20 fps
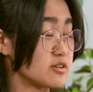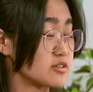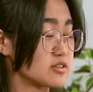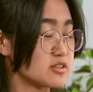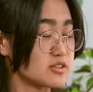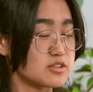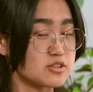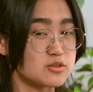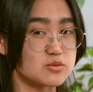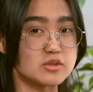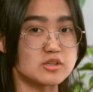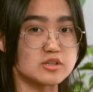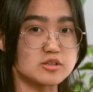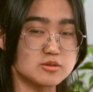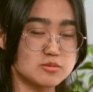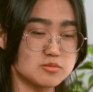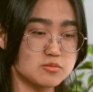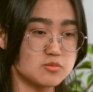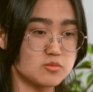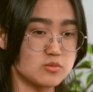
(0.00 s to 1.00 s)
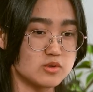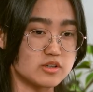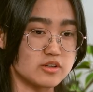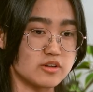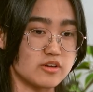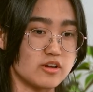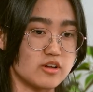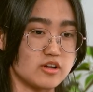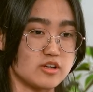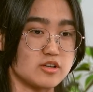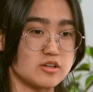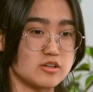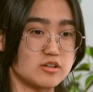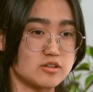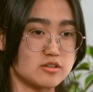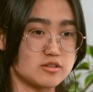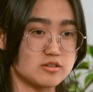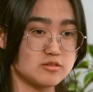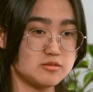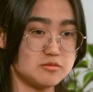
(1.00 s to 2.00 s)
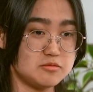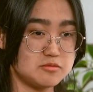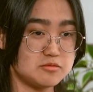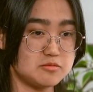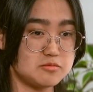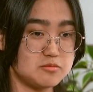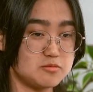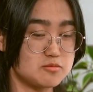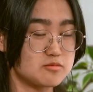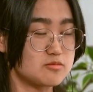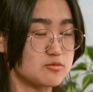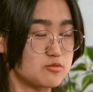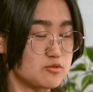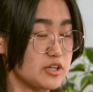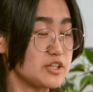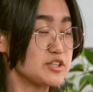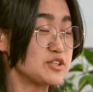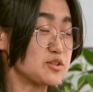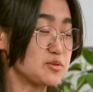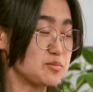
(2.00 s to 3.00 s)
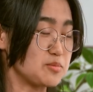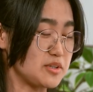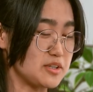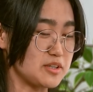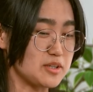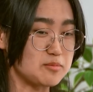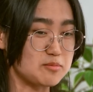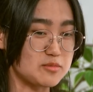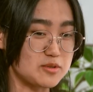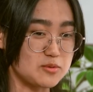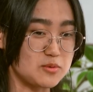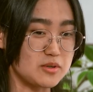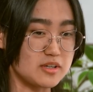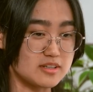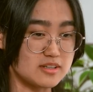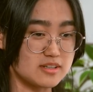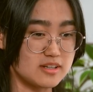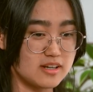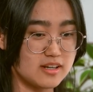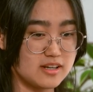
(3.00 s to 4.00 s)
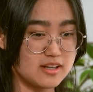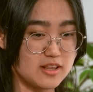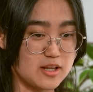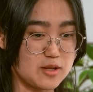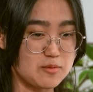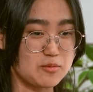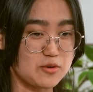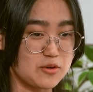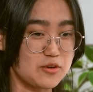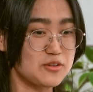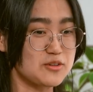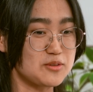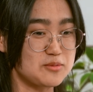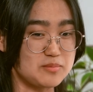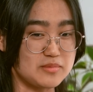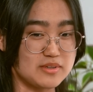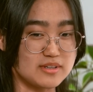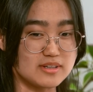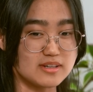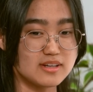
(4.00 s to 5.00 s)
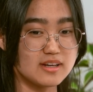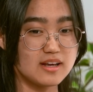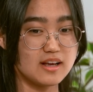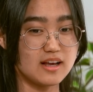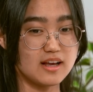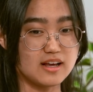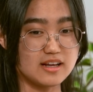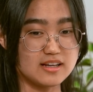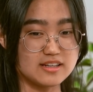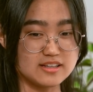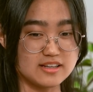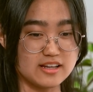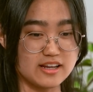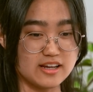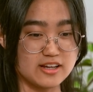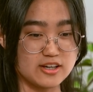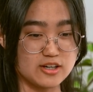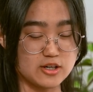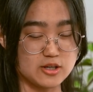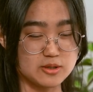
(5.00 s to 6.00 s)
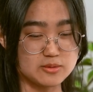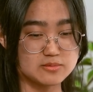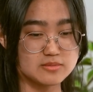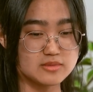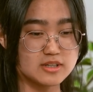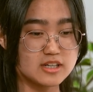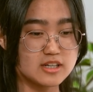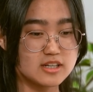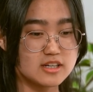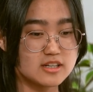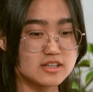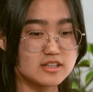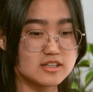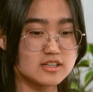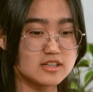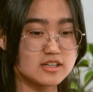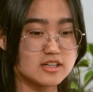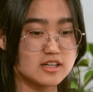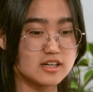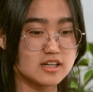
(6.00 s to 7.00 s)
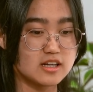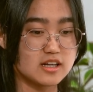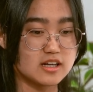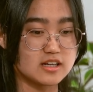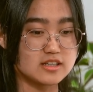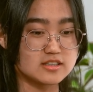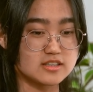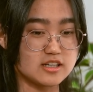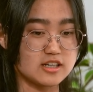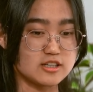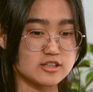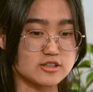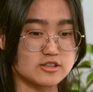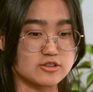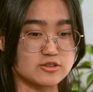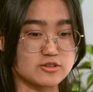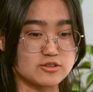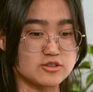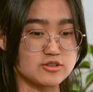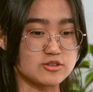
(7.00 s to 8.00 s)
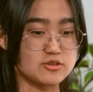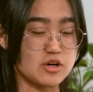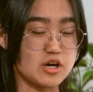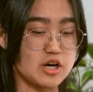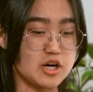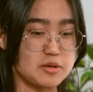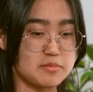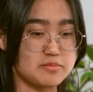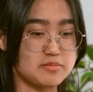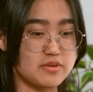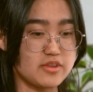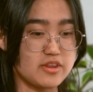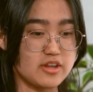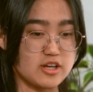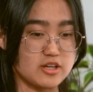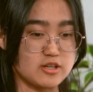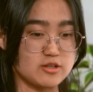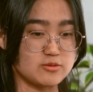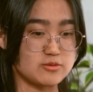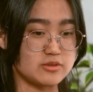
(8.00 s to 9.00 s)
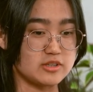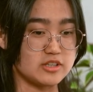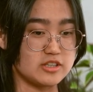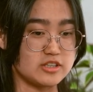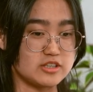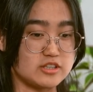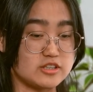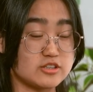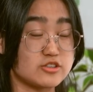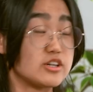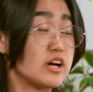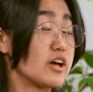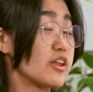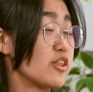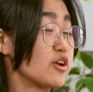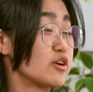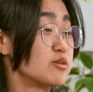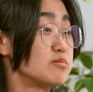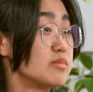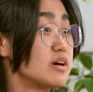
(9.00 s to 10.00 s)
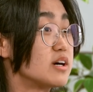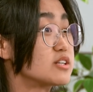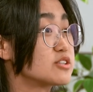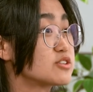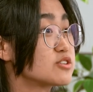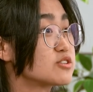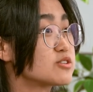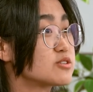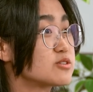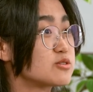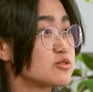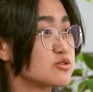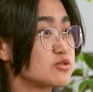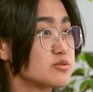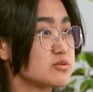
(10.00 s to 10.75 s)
as well. Well, they raised me, number one. They birthed me, and they, as I grew up, they really tried their best to